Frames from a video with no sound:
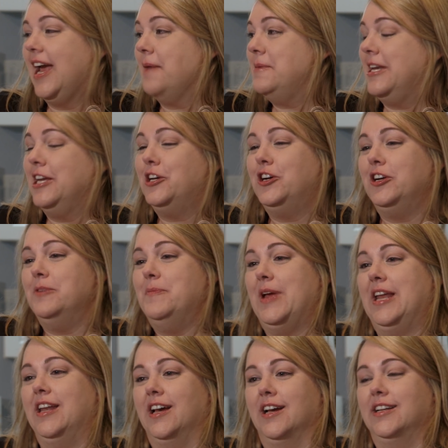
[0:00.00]
I mean, it could have
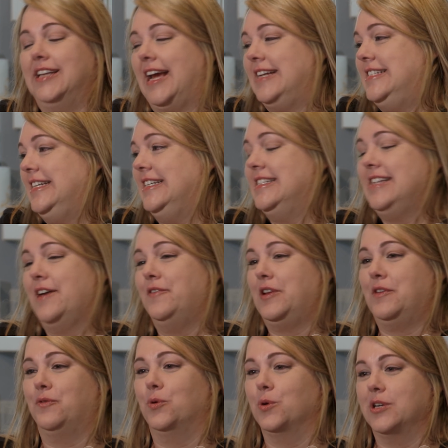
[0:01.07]
been a
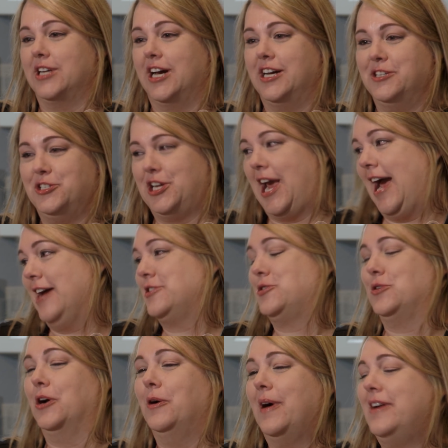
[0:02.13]
1974 Dodge
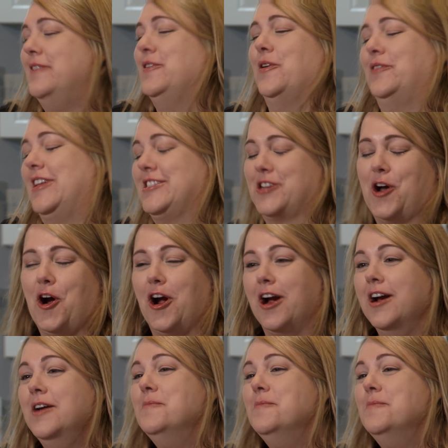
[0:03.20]
Astro. I don't even know if that's a car,